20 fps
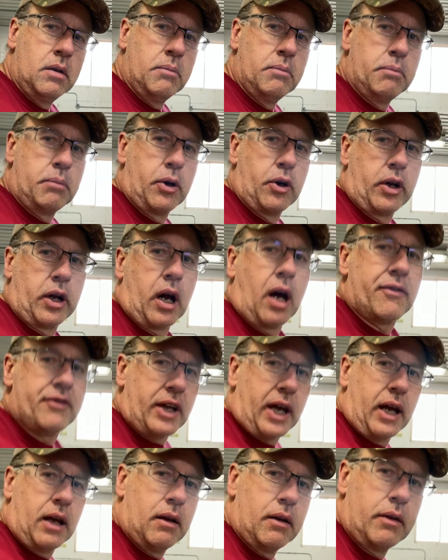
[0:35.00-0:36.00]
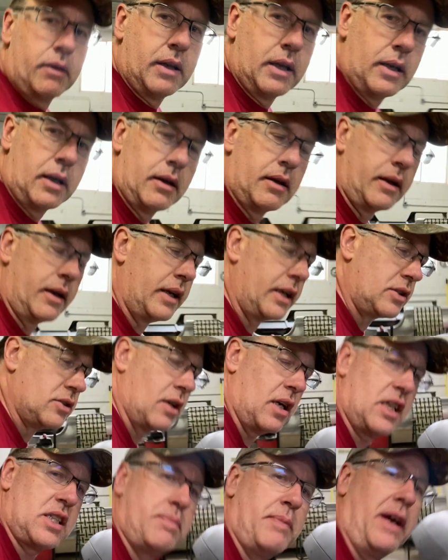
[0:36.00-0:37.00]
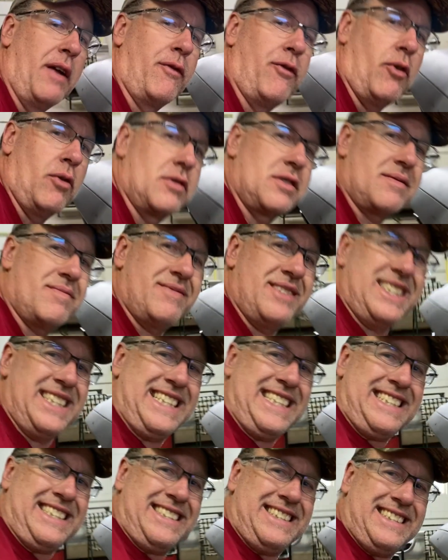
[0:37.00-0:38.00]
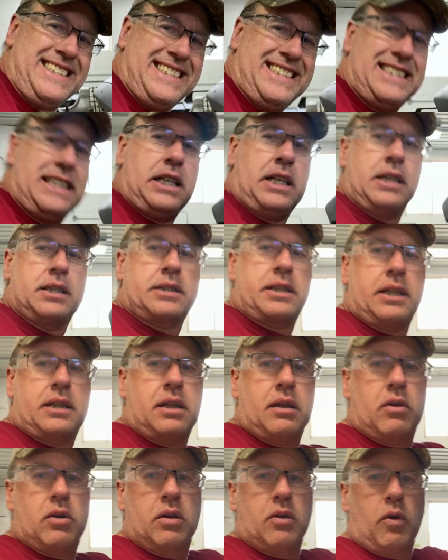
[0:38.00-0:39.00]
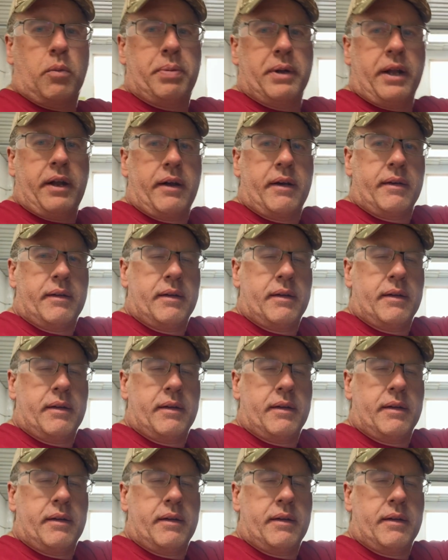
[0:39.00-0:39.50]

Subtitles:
burning off the exhaust manifolds. Let's get the hood open here.